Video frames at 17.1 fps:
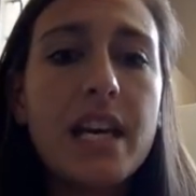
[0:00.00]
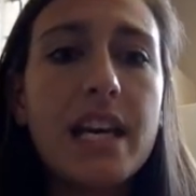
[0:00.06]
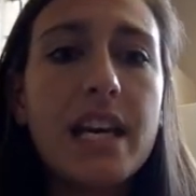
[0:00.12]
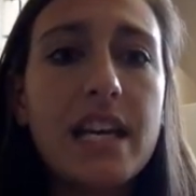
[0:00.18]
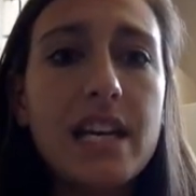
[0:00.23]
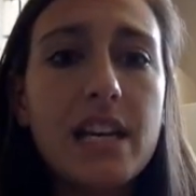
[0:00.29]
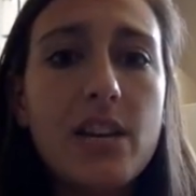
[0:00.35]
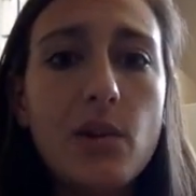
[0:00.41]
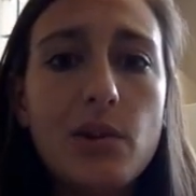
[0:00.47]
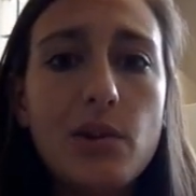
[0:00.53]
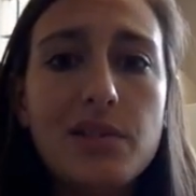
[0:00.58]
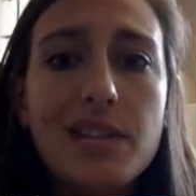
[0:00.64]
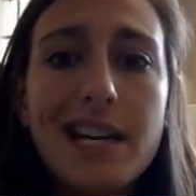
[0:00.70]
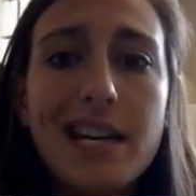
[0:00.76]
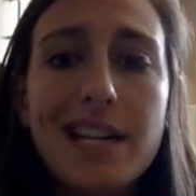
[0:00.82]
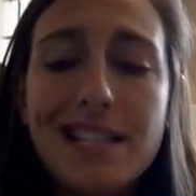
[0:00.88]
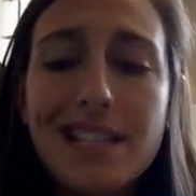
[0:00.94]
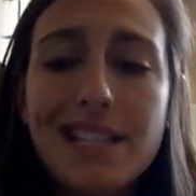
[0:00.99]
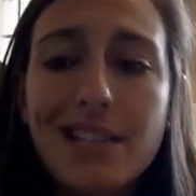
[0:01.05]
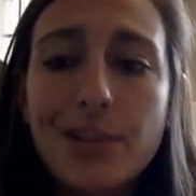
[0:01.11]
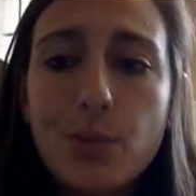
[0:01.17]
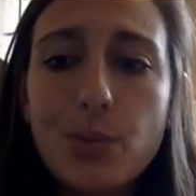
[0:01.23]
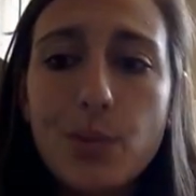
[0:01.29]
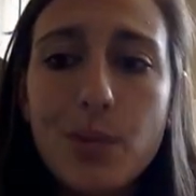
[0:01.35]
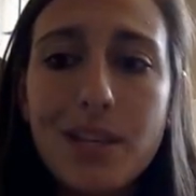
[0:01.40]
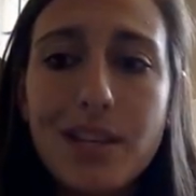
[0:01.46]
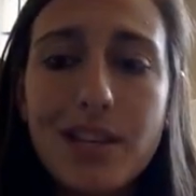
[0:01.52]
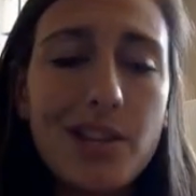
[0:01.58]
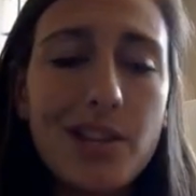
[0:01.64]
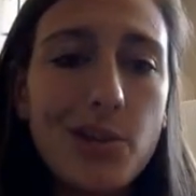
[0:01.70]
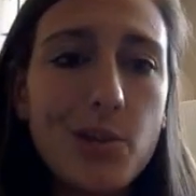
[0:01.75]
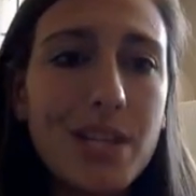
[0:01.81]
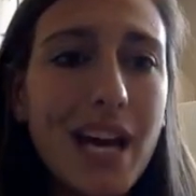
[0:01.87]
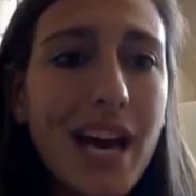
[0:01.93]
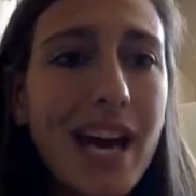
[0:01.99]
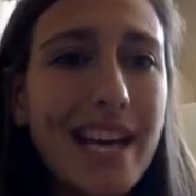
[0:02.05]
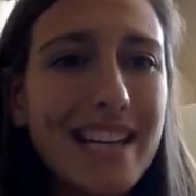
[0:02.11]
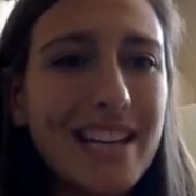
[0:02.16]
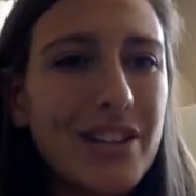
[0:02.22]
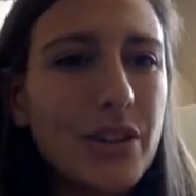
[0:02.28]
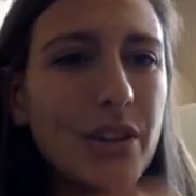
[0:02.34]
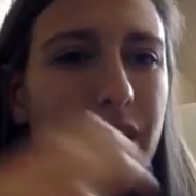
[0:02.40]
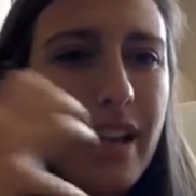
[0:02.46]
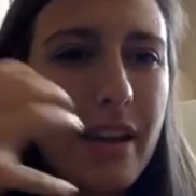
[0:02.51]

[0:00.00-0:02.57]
It deals with those higher